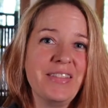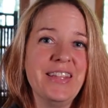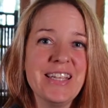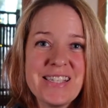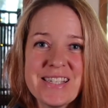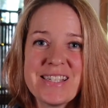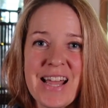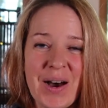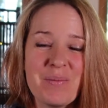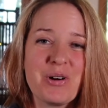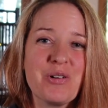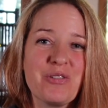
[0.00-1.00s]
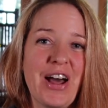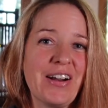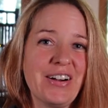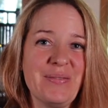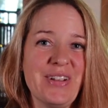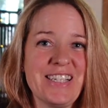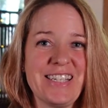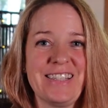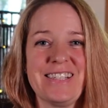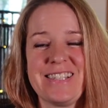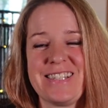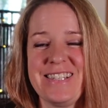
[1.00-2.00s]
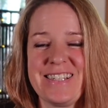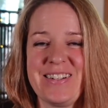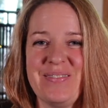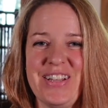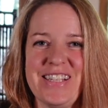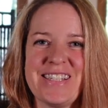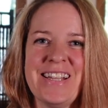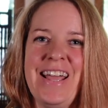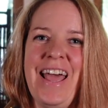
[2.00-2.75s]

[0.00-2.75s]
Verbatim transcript: This is how profound and amazing this system is.